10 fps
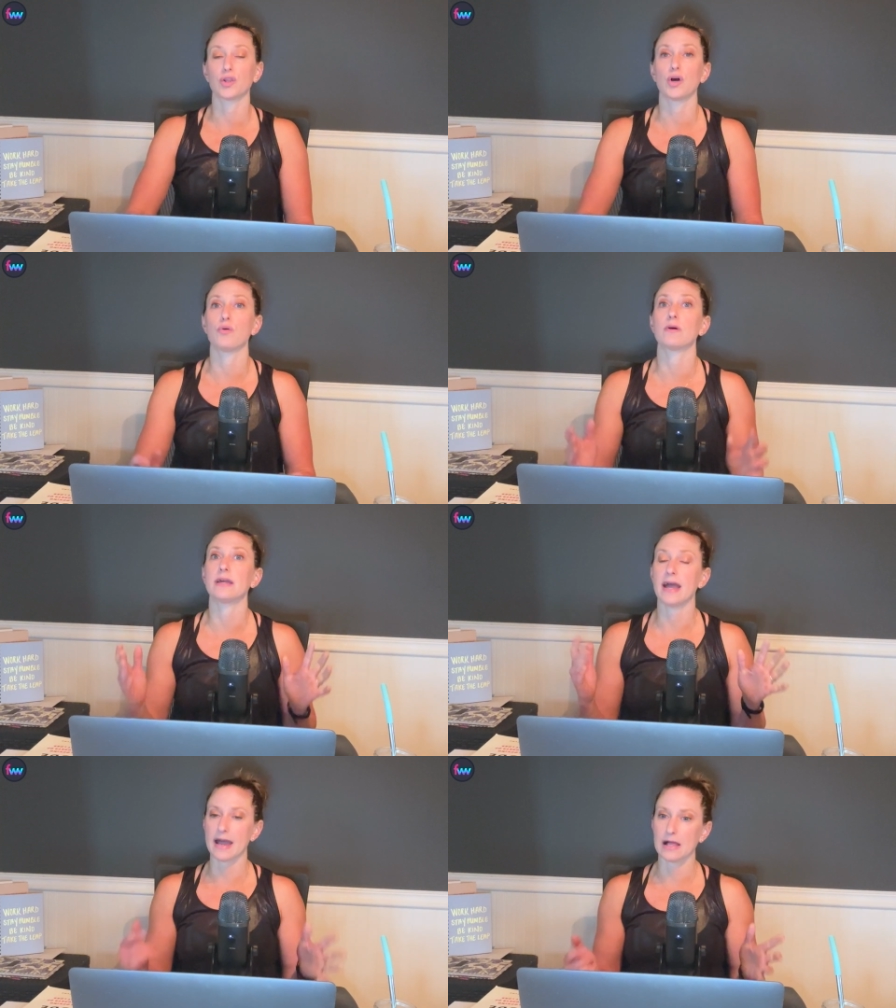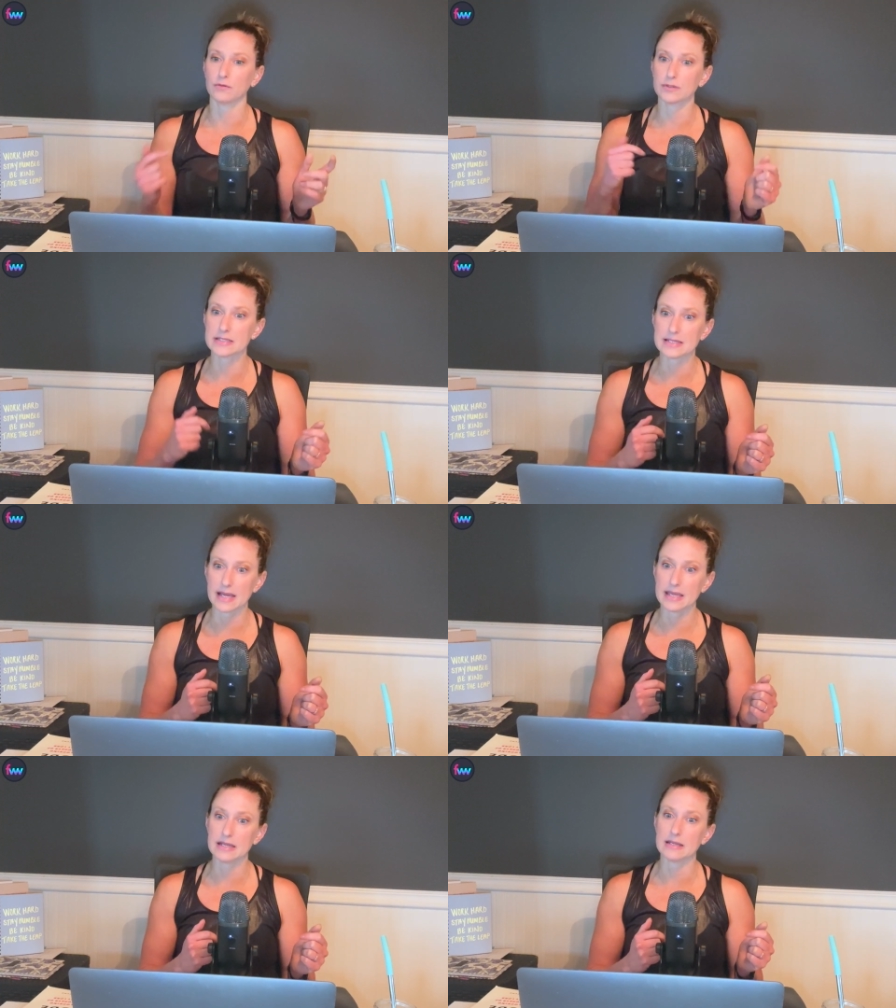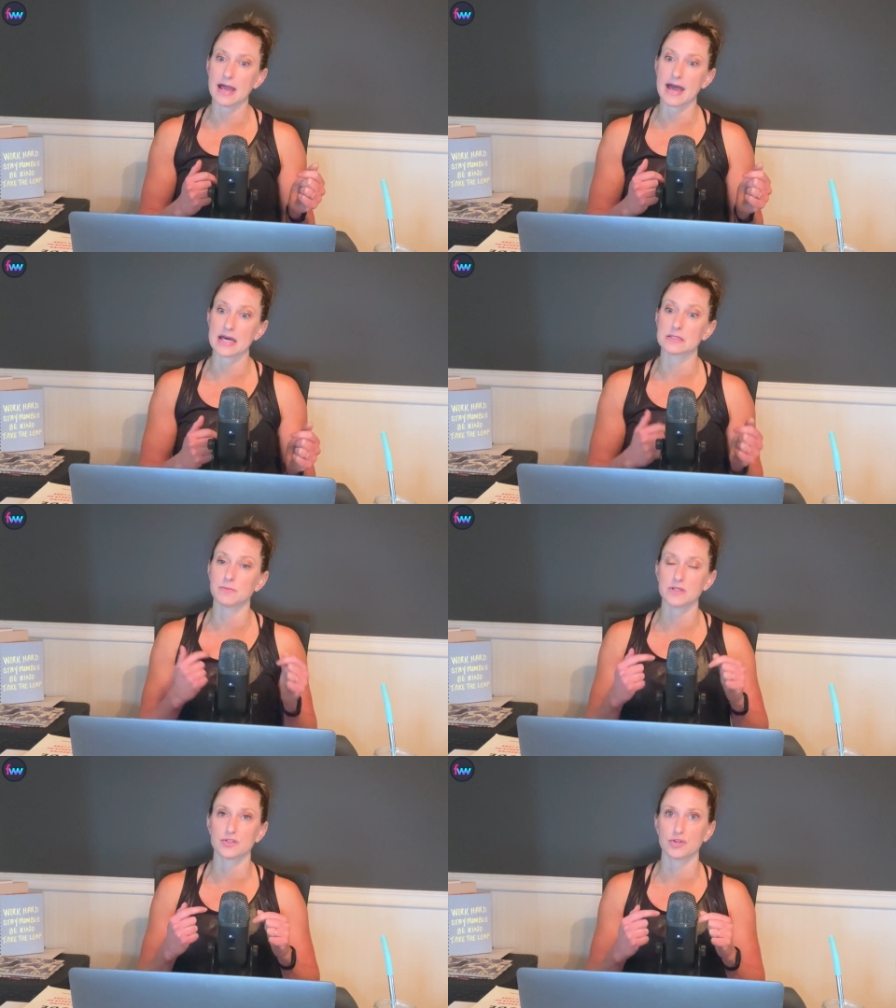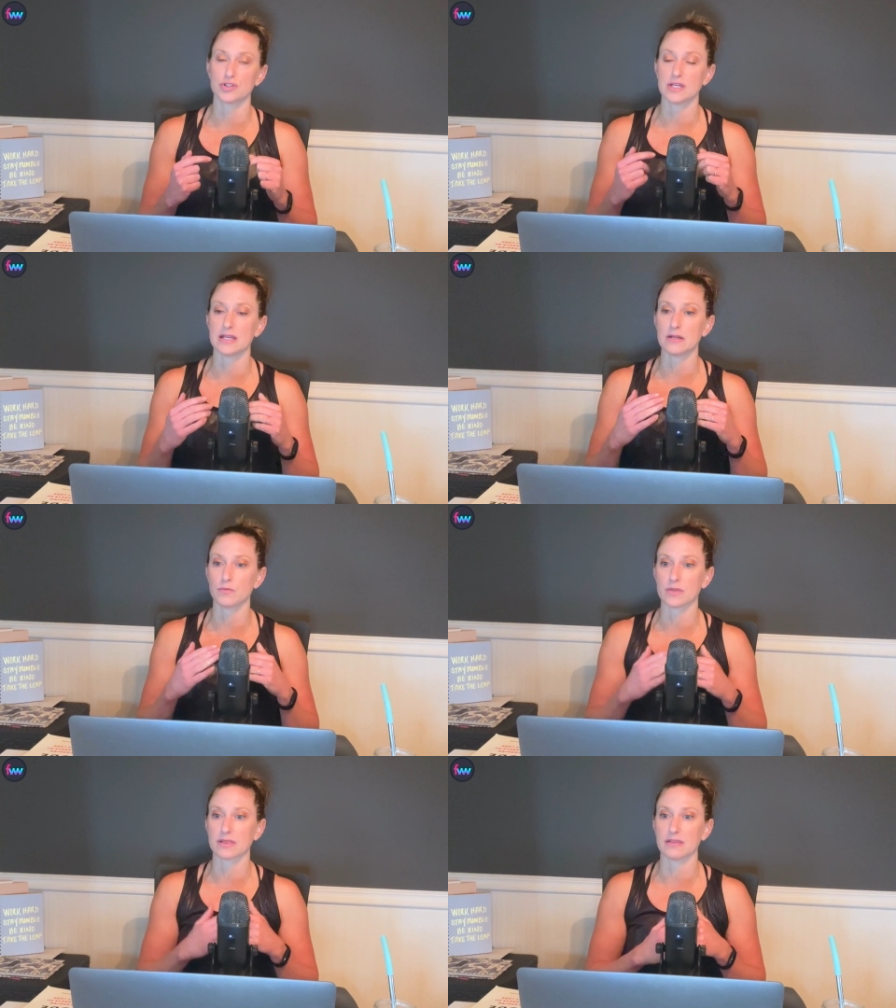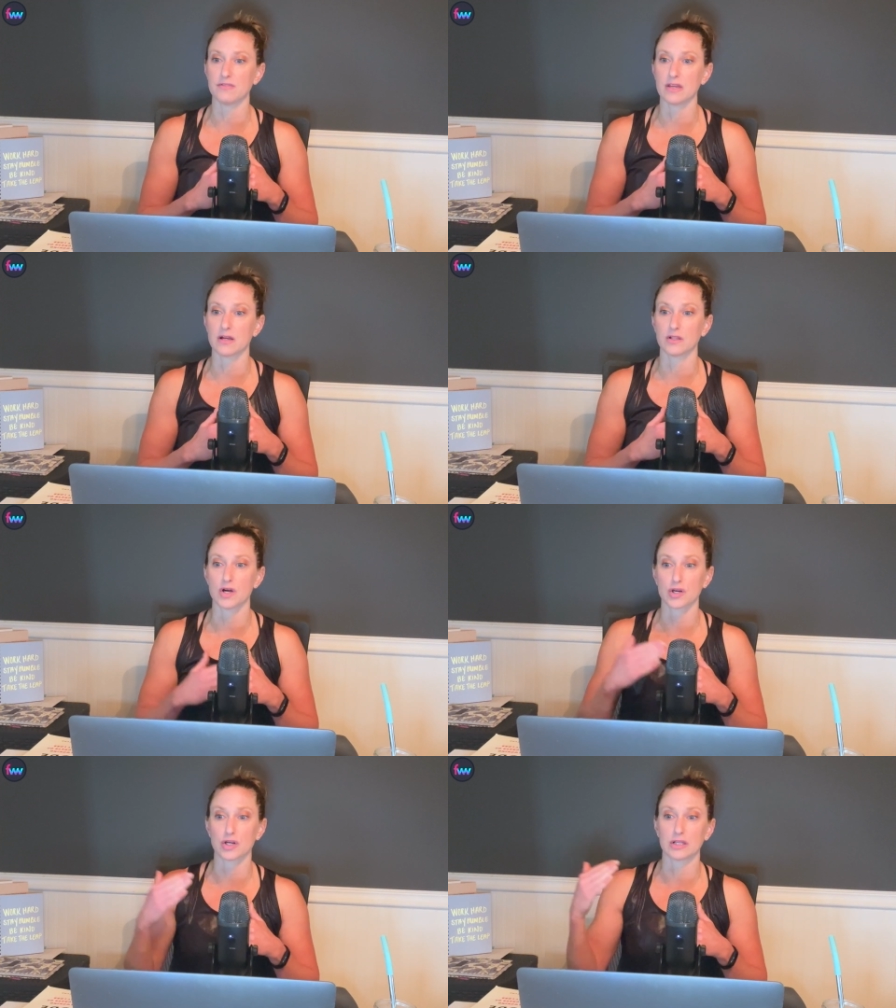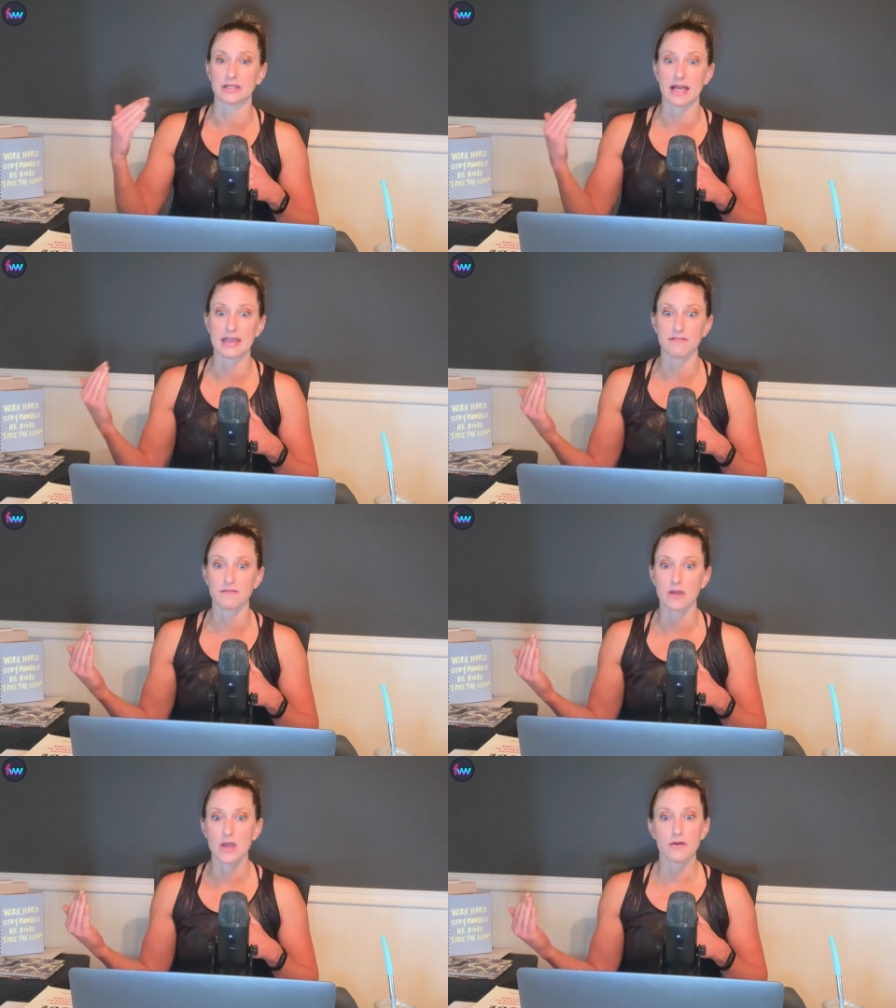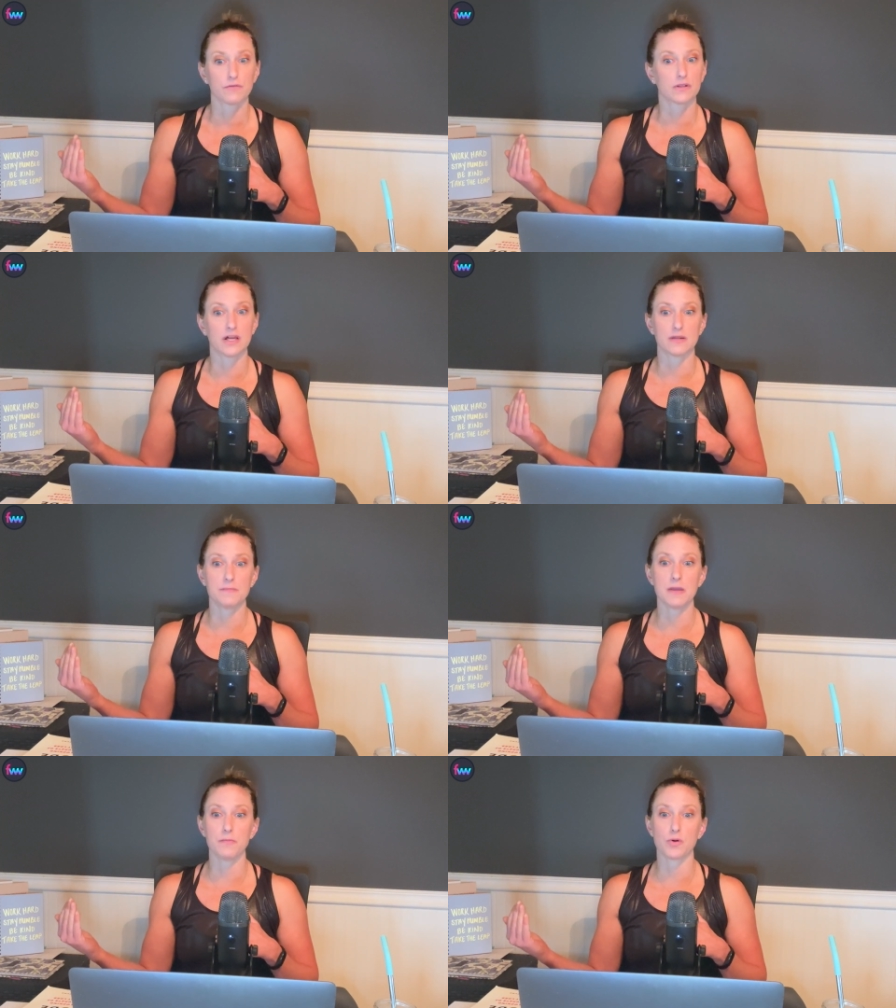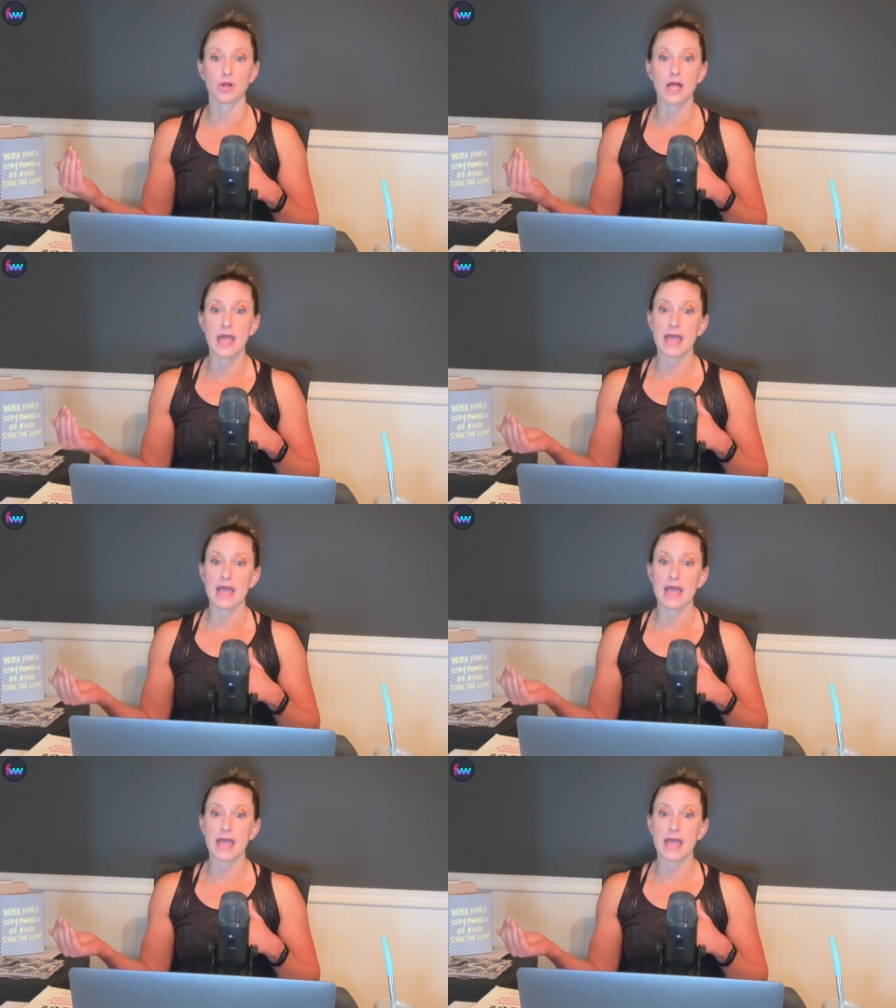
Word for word: low calorie diet has been associated with living a longer life for a lot of people.